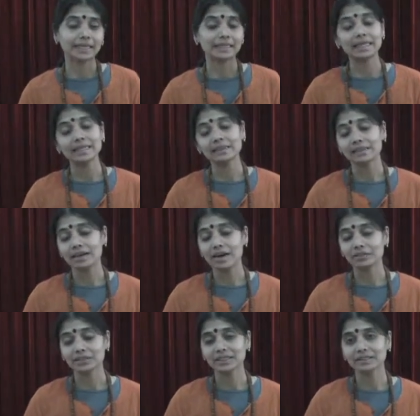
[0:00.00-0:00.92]
Then
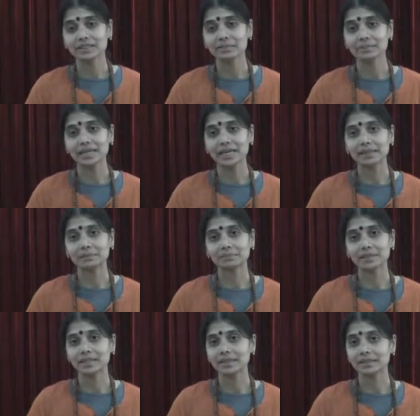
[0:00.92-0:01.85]
after some
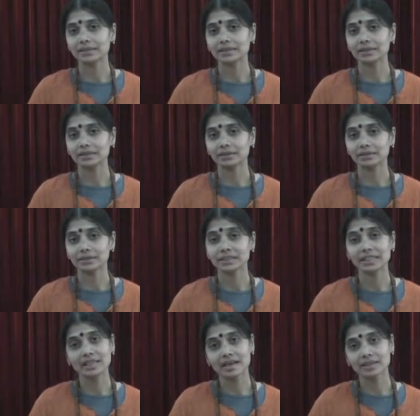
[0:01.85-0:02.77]
time,
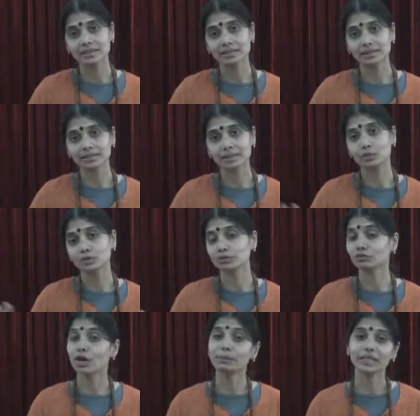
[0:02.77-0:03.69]
she lost some more
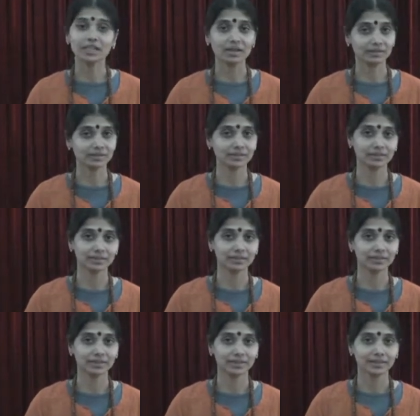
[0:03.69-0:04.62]
Swami cards.
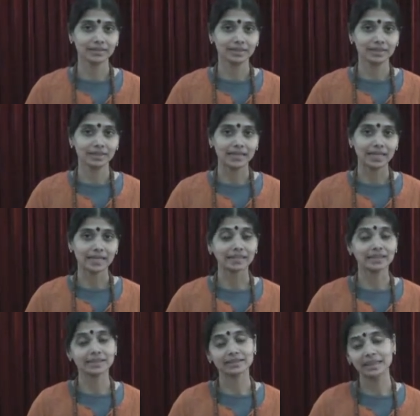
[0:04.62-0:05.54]

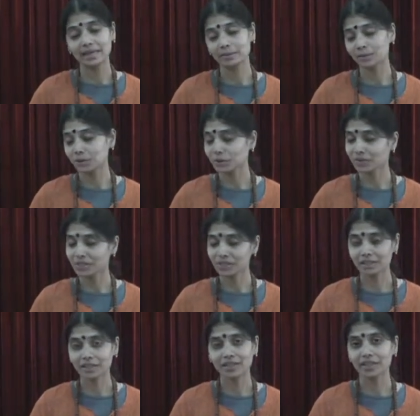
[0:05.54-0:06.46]
And then the same
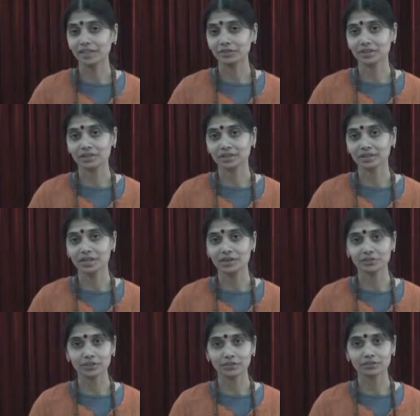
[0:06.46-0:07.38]
situation arrived
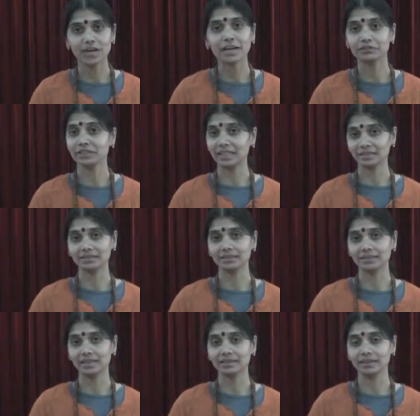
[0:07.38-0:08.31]
after 5
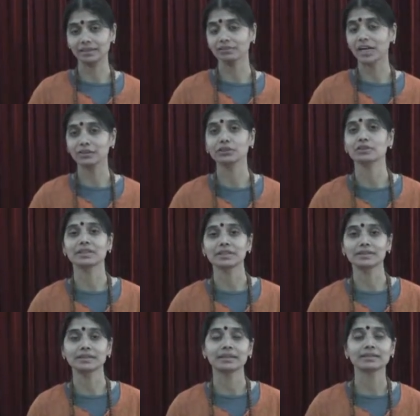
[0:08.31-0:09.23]
days, I think 5 or
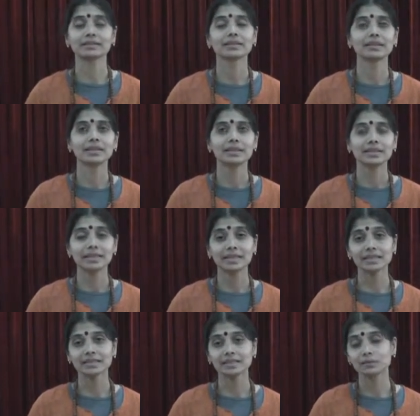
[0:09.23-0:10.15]
6 days.
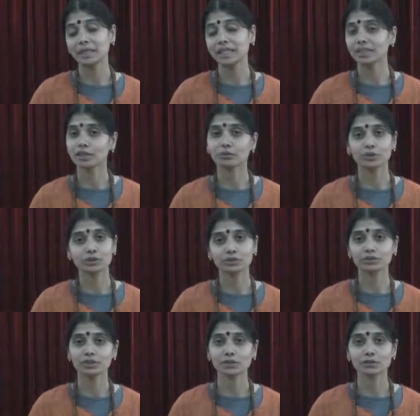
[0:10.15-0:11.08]
Then I said, Meghana, what
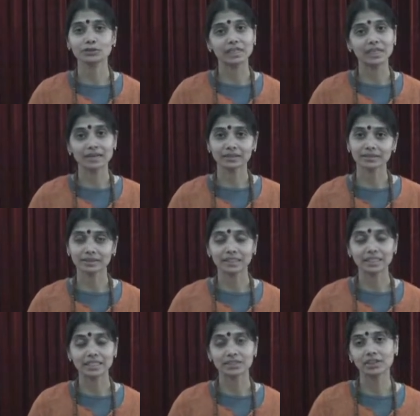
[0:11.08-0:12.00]
should we do? We lost the
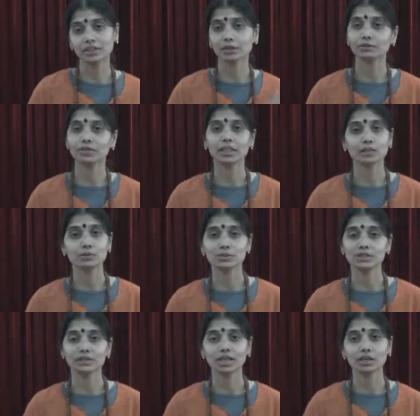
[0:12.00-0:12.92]
Ganesha, now we are
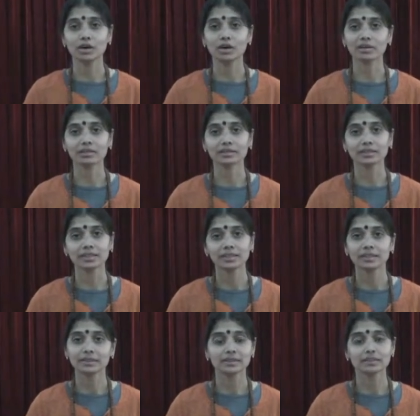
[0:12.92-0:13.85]
losing the cards.
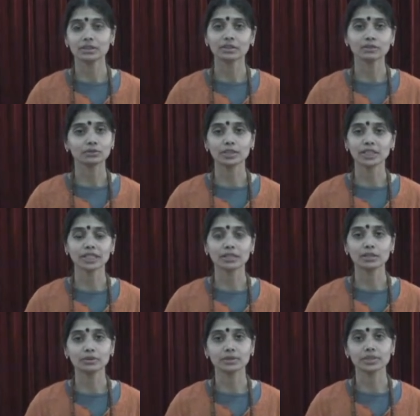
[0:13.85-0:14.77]
This is not
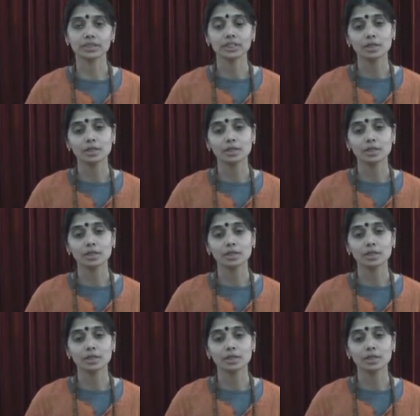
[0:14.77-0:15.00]
working out.